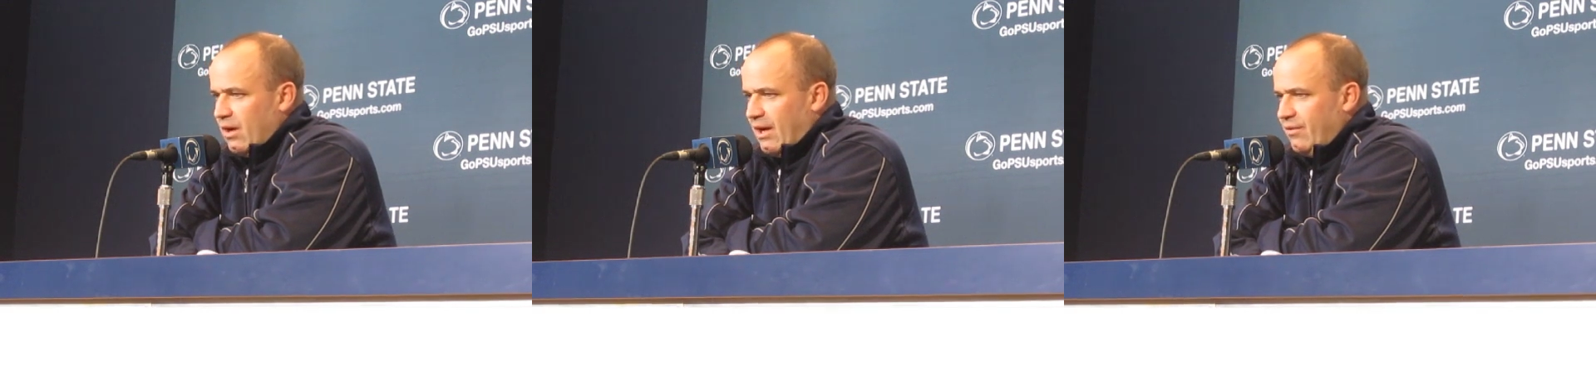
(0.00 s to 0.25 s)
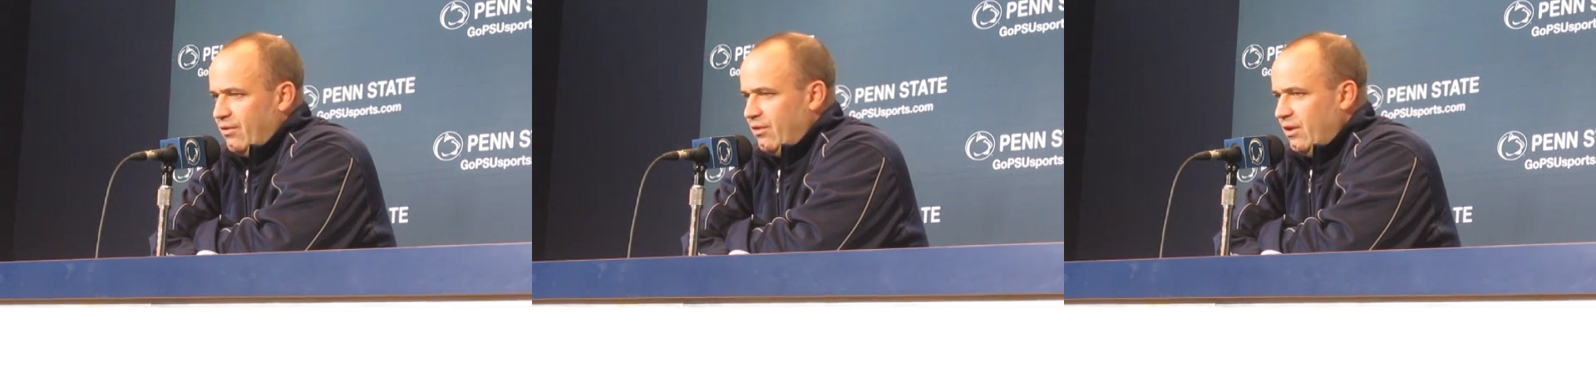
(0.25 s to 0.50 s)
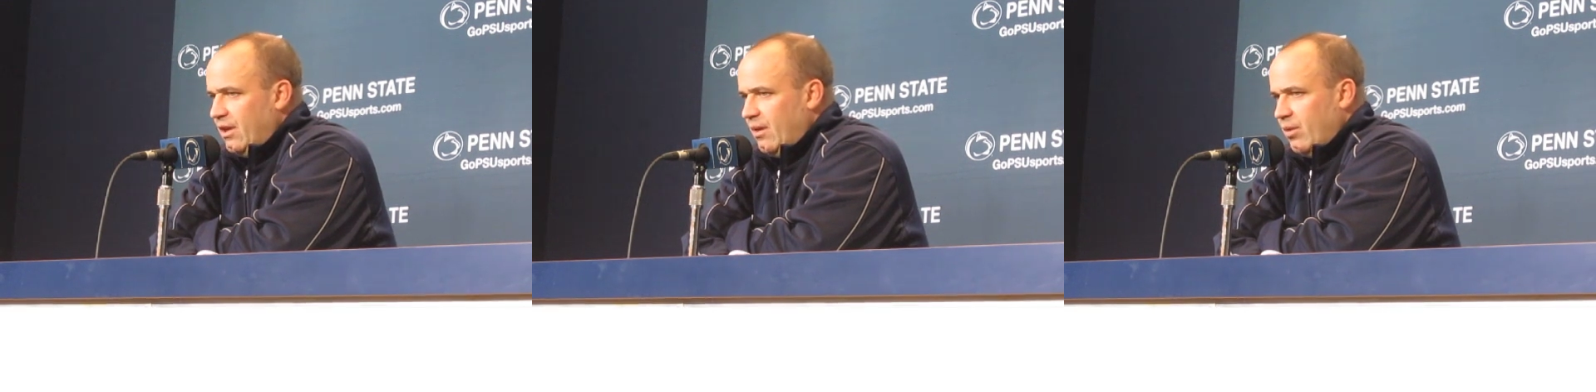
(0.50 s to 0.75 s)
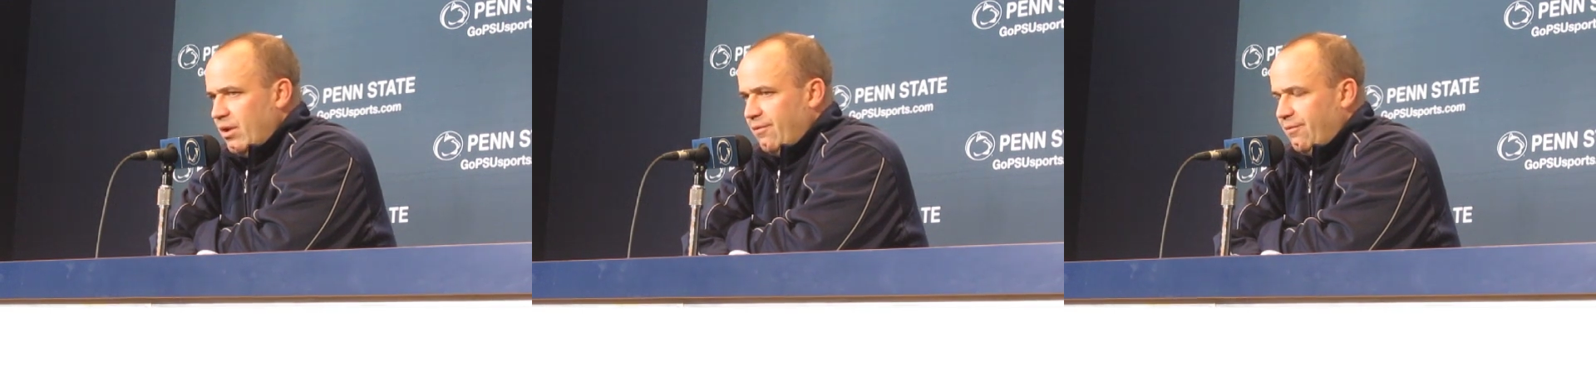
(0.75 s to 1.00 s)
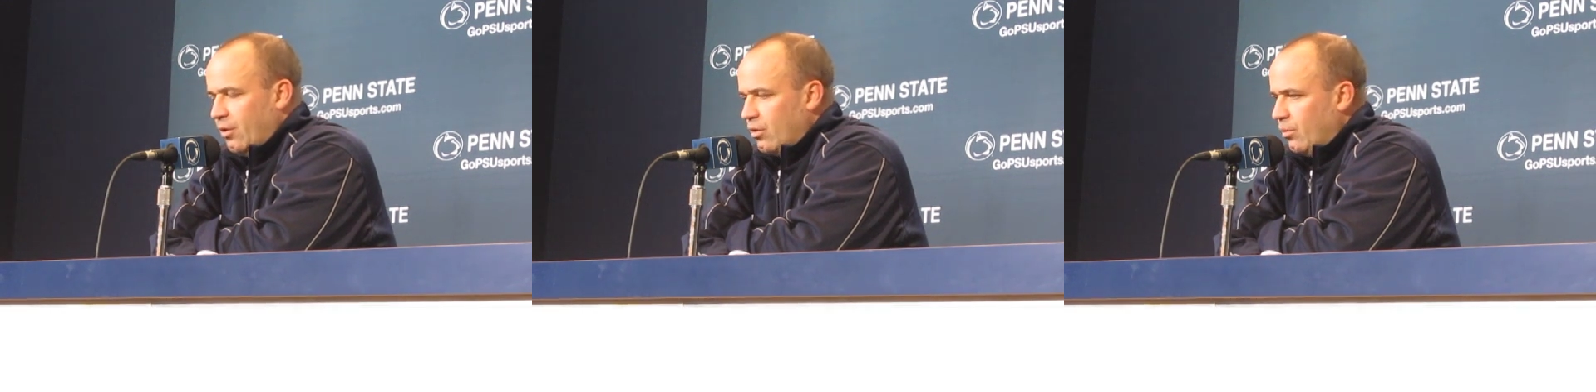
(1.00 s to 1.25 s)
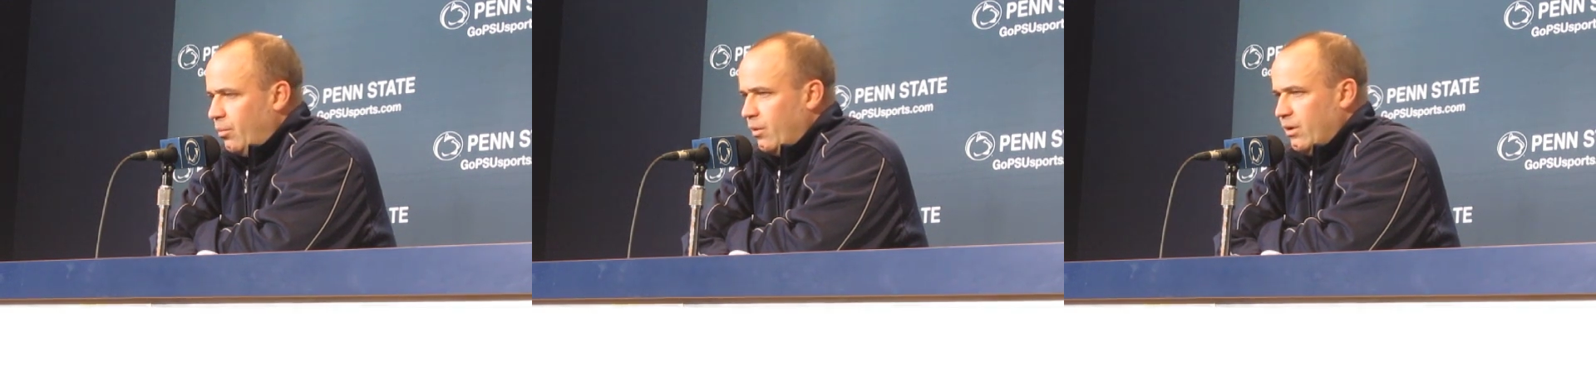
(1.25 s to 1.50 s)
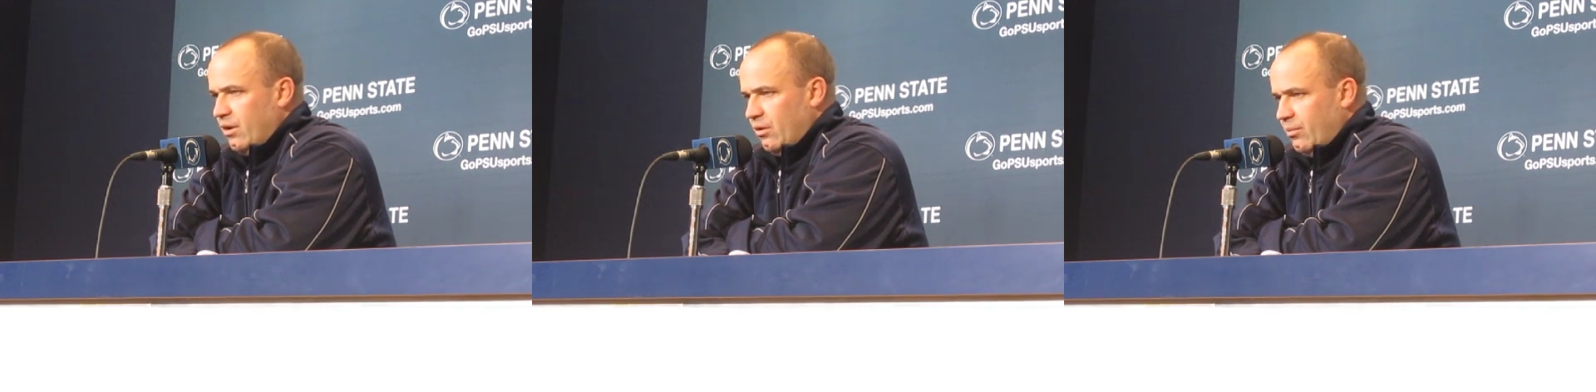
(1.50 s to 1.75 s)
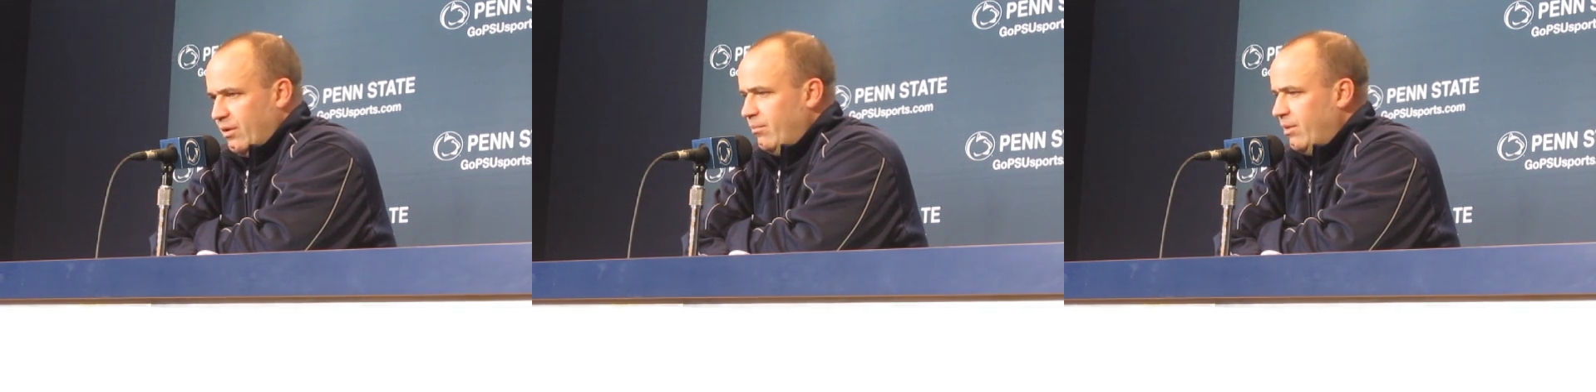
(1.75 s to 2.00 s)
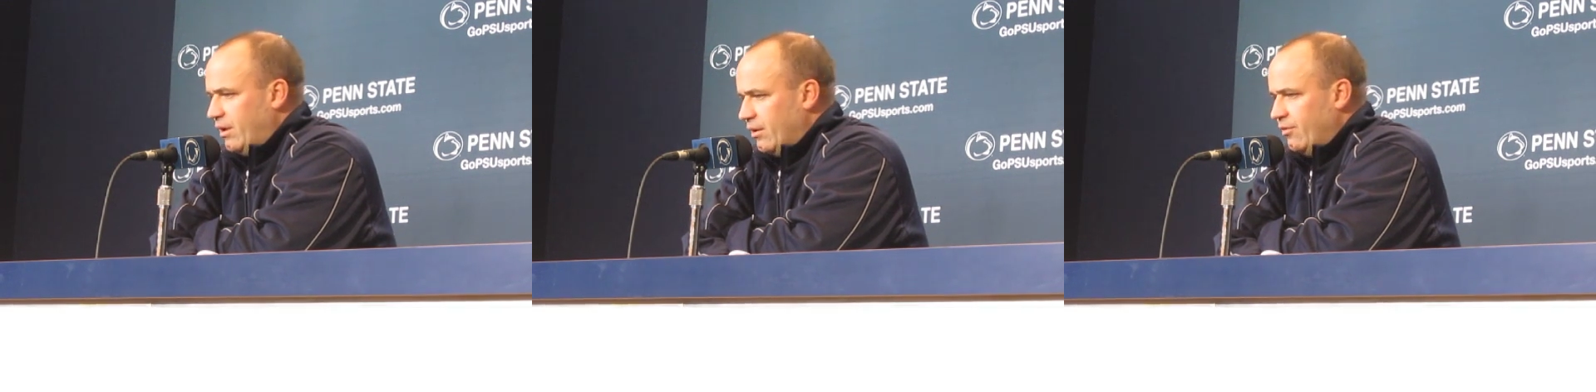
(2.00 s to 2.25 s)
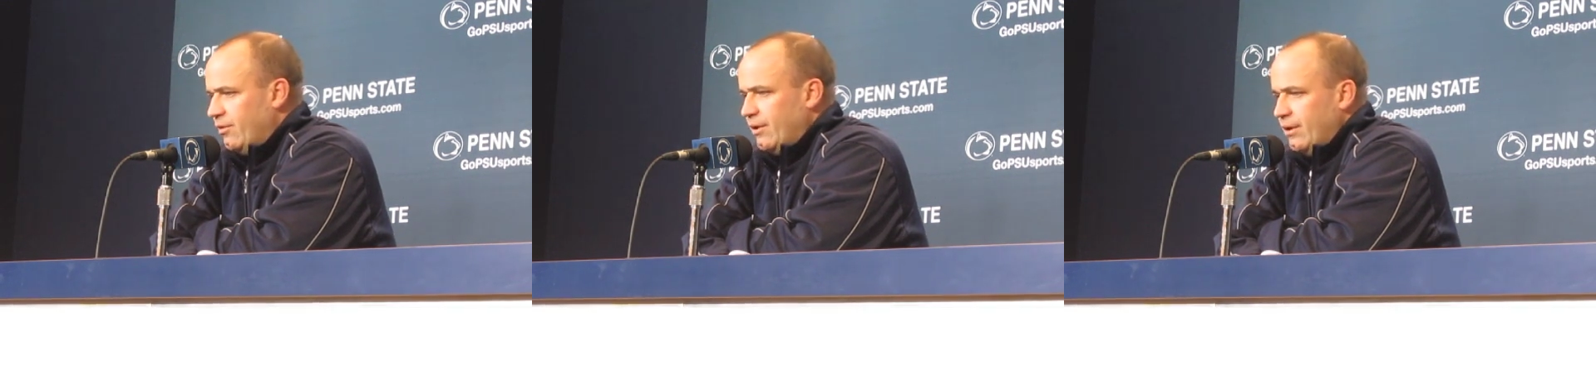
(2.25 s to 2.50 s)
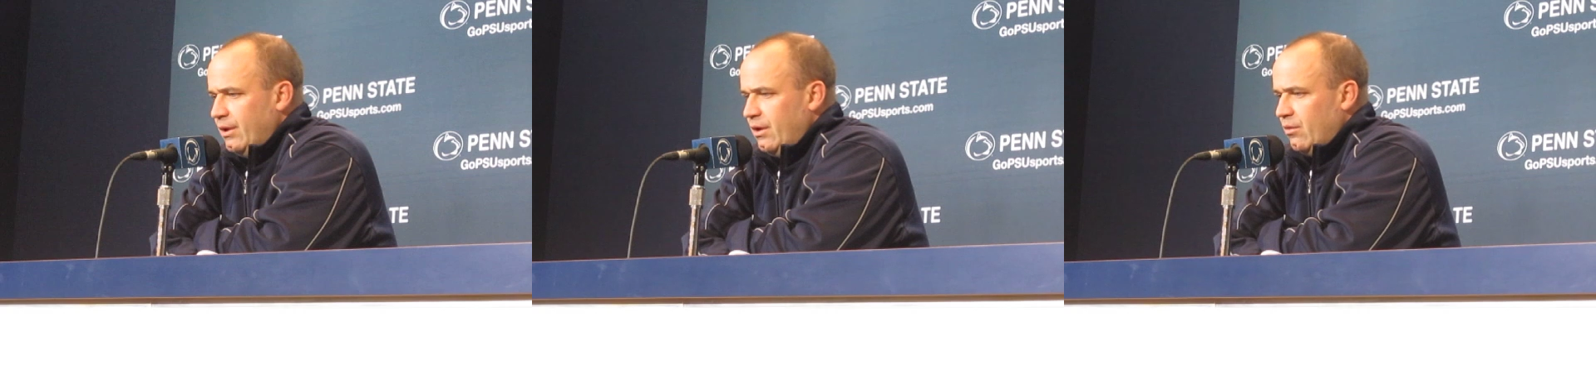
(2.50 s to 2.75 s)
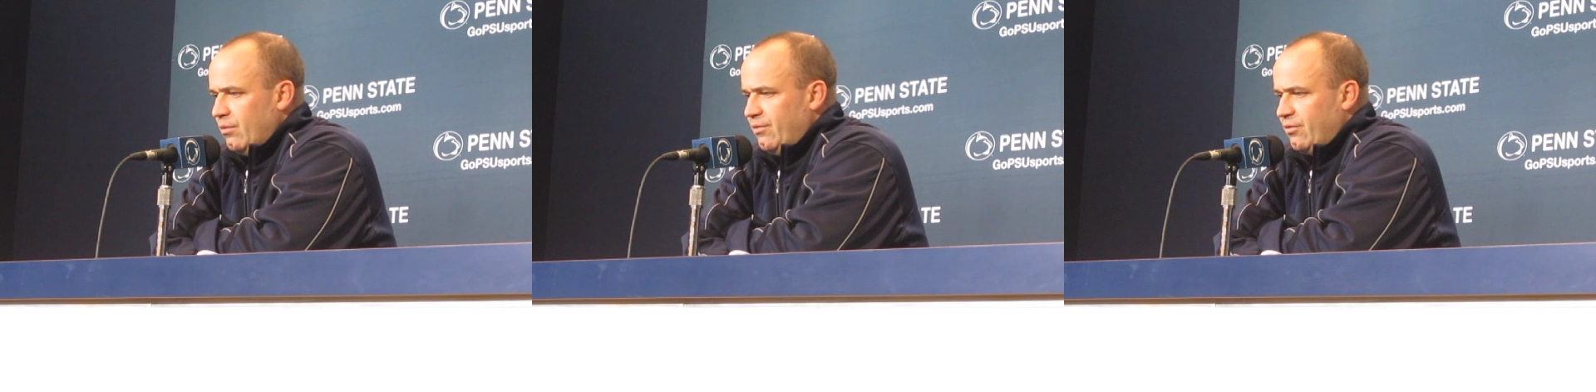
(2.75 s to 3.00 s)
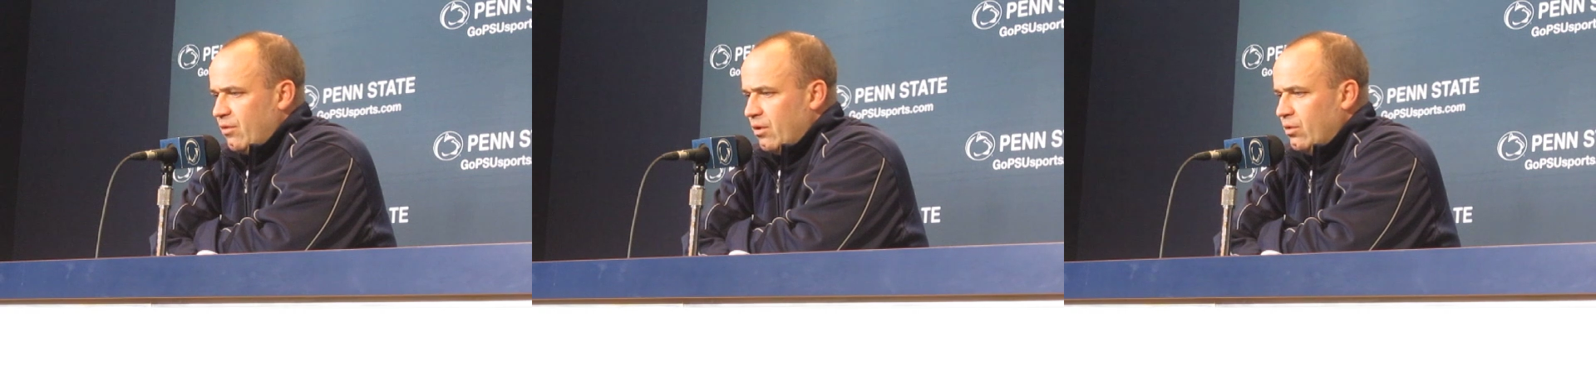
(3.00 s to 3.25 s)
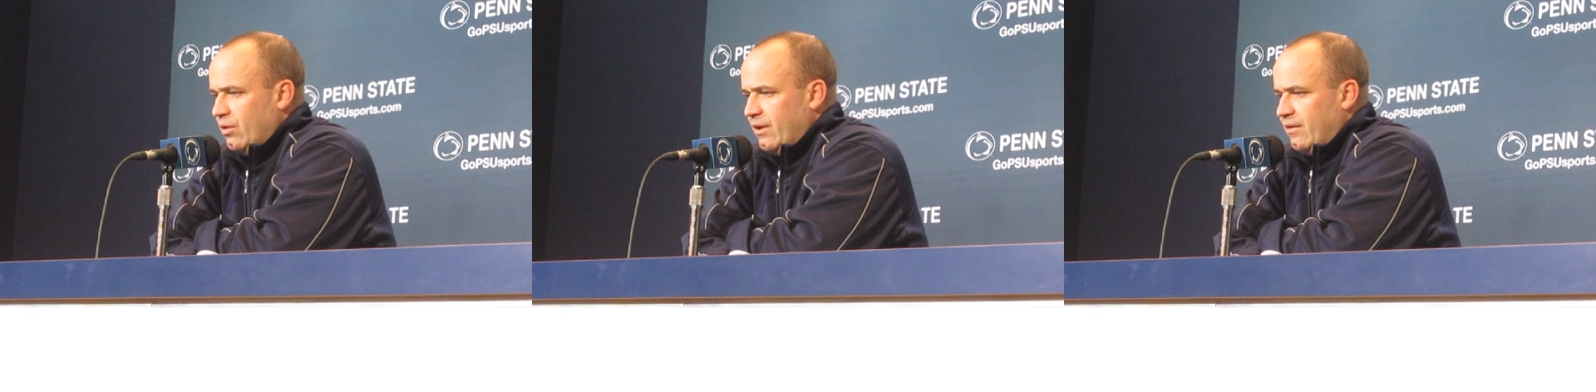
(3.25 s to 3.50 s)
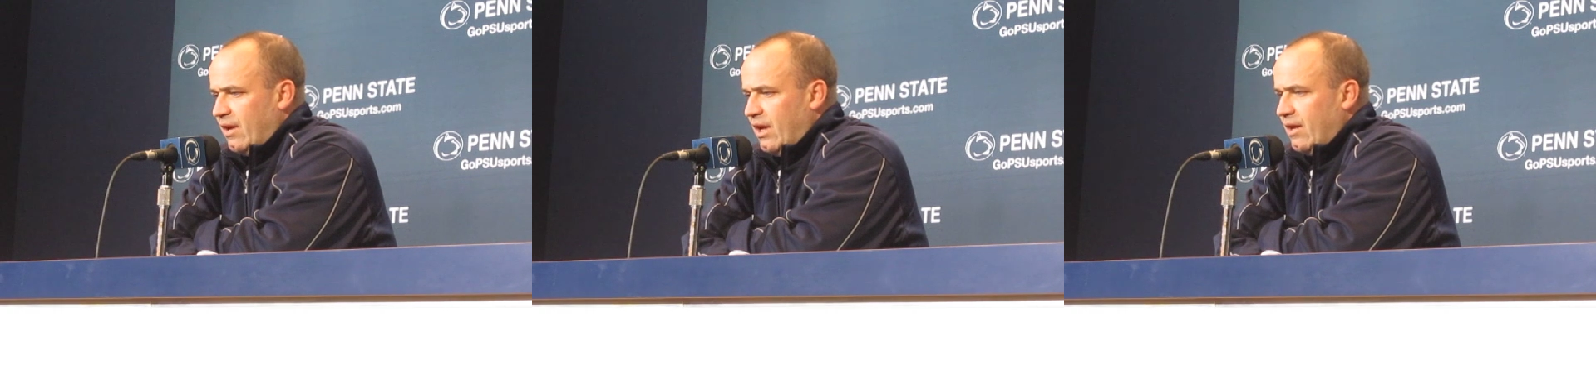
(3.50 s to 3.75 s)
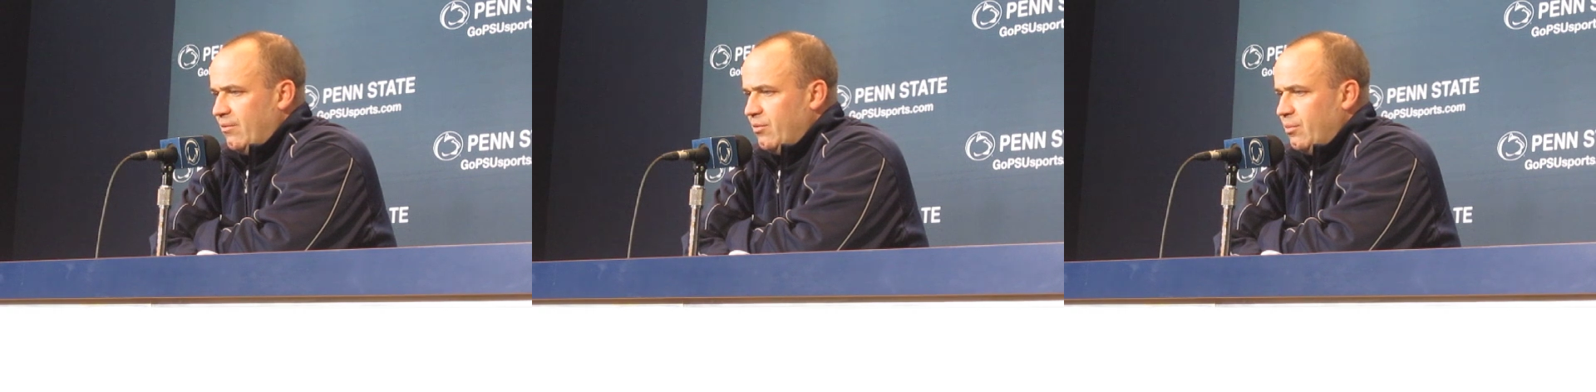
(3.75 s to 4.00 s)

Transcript: obviously they've been the focal point a little bit because, you know, we've struggled at times.